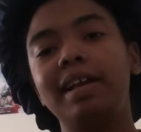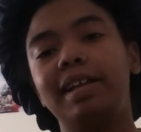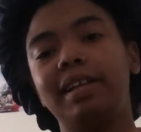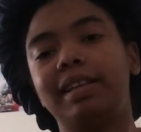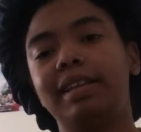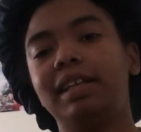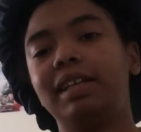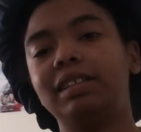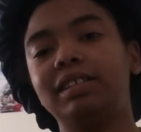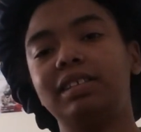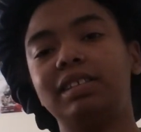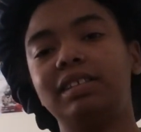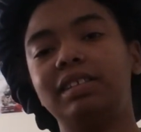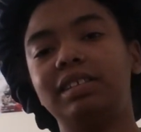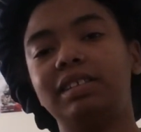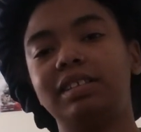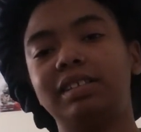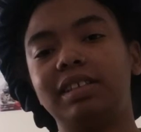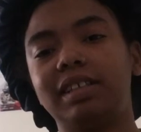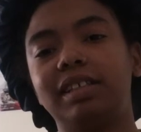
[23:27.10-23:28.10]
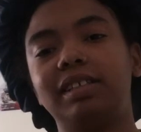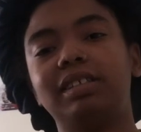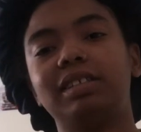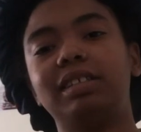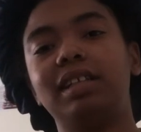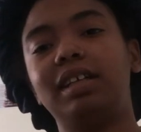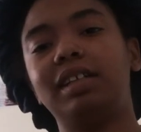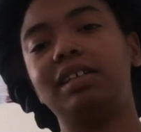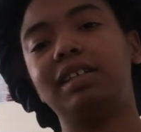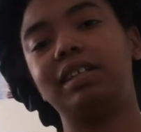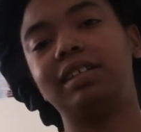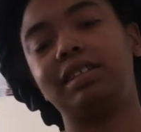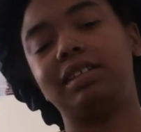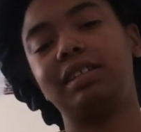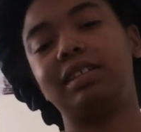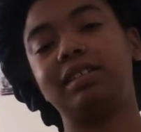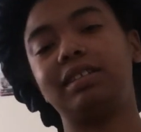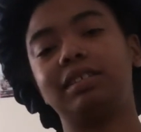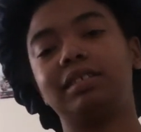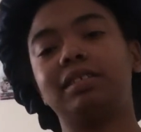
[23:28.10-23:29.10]
That's this and that's that, and that's the
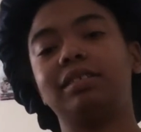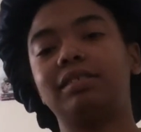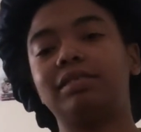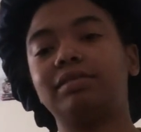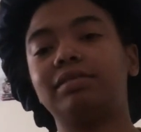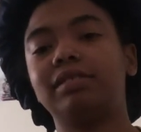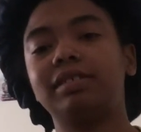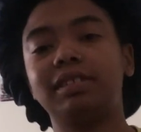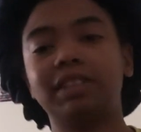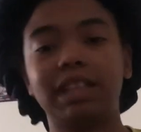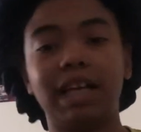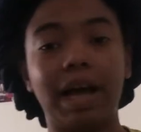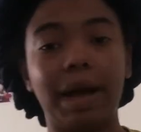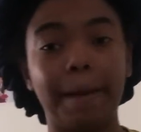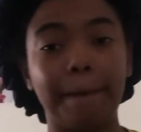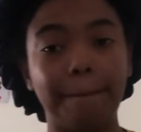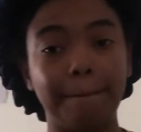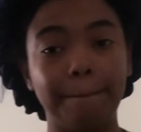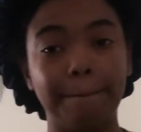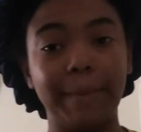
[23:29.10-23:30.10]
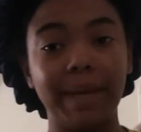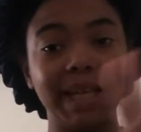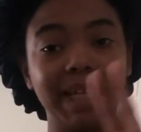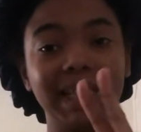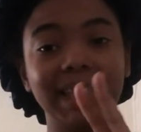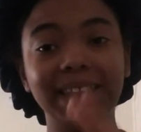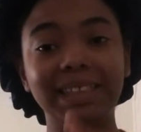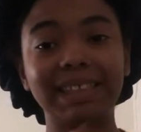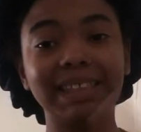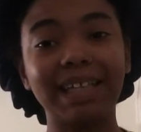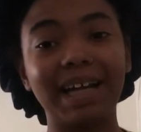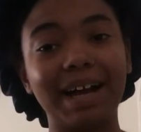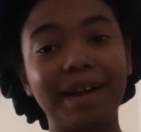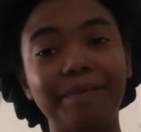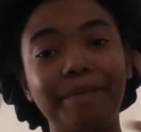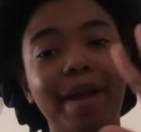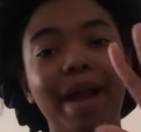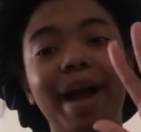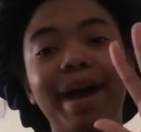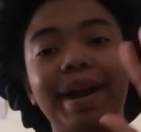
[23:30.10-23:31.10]
end of the story time. Peace. I'm
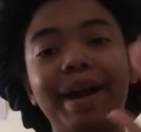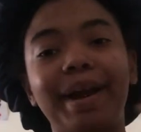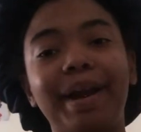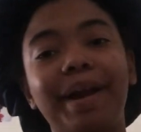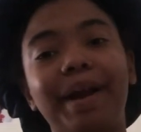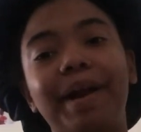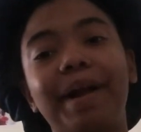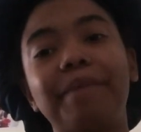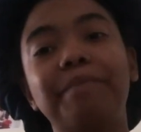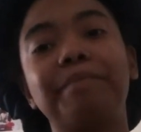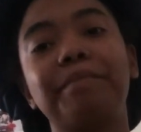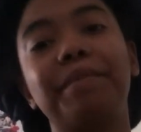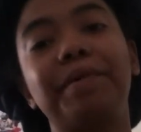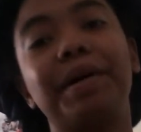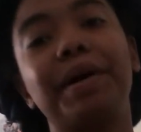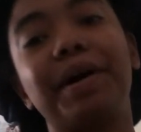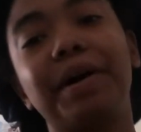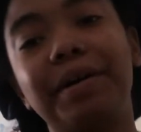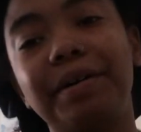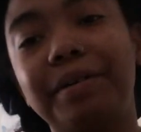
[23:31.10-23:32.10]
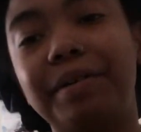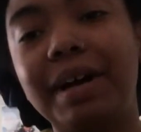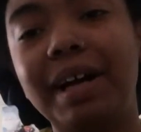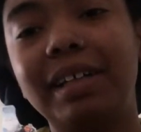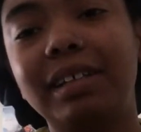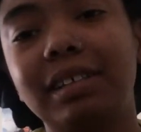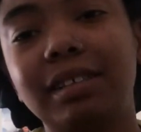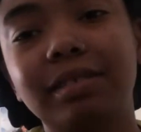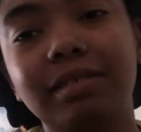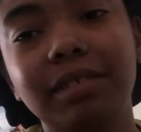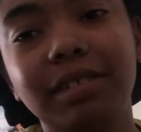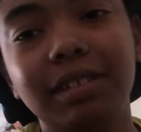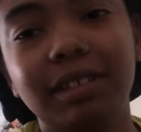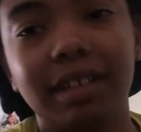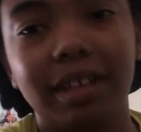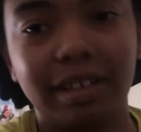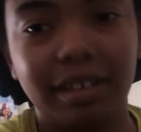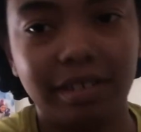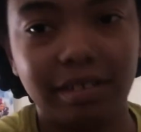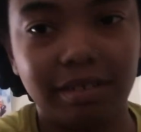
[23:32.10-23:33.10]
out of here. I'm gonna have to do this
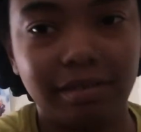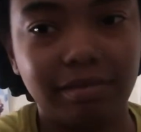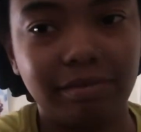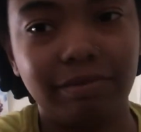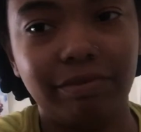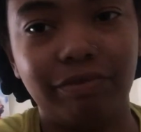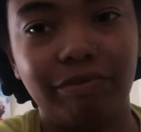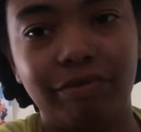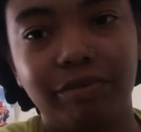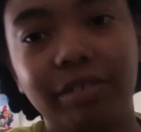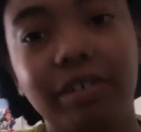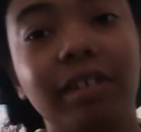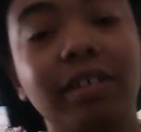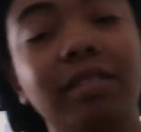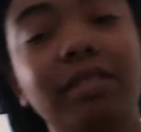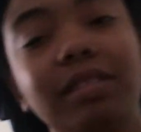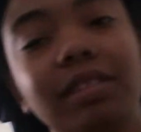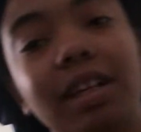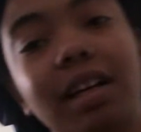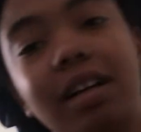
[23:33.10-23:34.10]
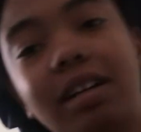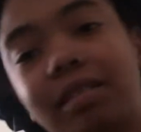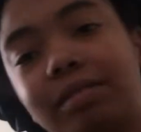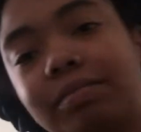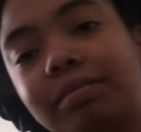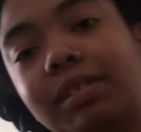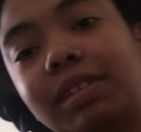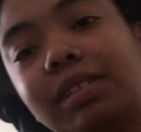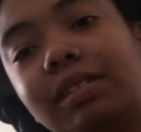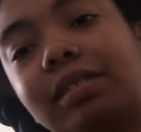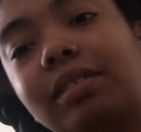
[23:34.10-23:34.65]
like 4 other times.